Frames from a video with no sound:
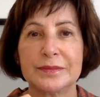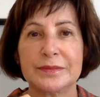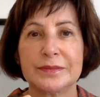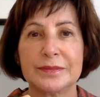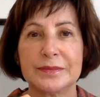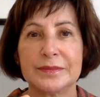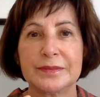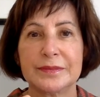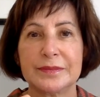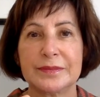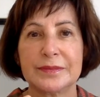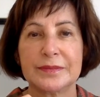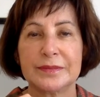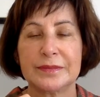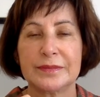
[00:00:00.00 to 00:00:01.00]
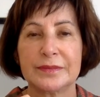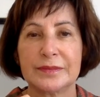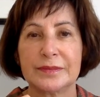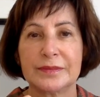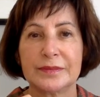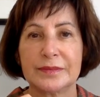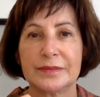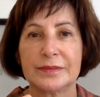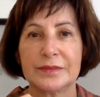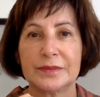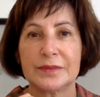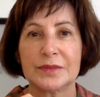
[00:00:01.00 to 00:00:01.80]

No one is speaking in this clip.